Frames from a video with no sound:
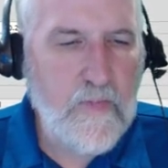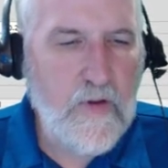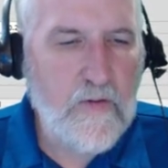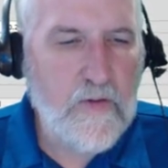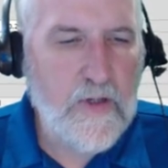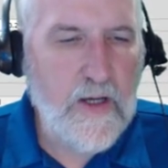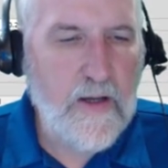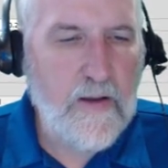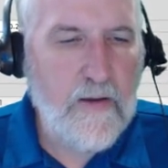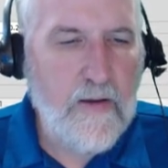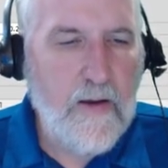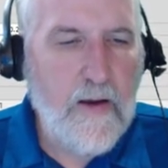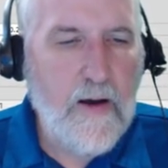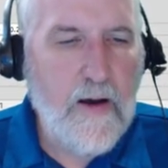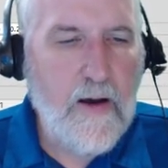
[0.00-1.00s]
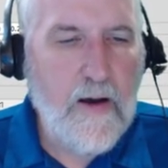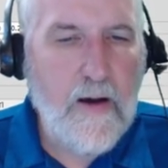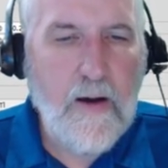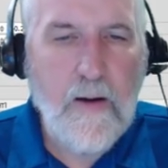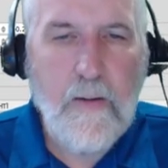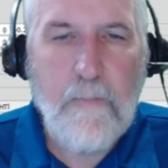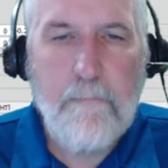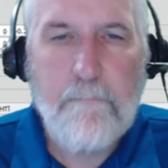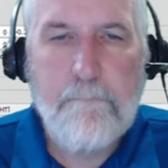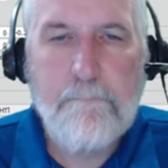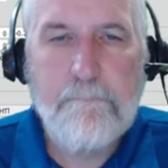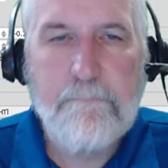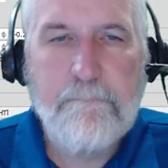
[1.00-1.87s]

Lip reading: Okay, and